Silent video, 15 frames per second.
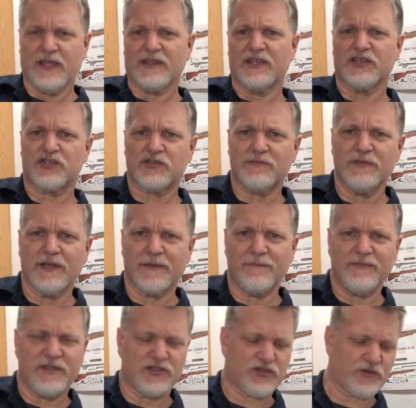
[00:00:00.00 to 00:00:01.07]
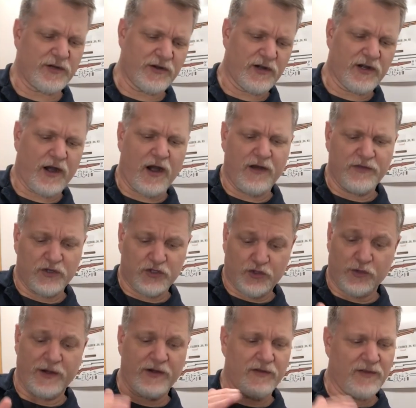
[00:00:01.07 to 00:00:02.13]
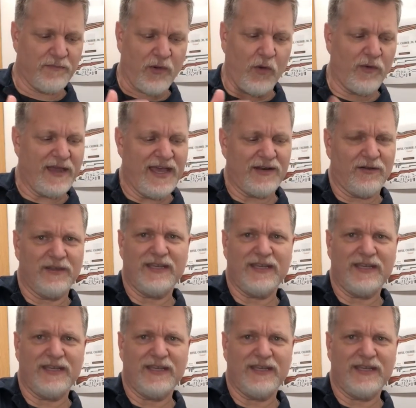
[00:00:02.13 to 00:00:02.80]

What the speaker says: This trigger guard, the trigger, the bolt handle,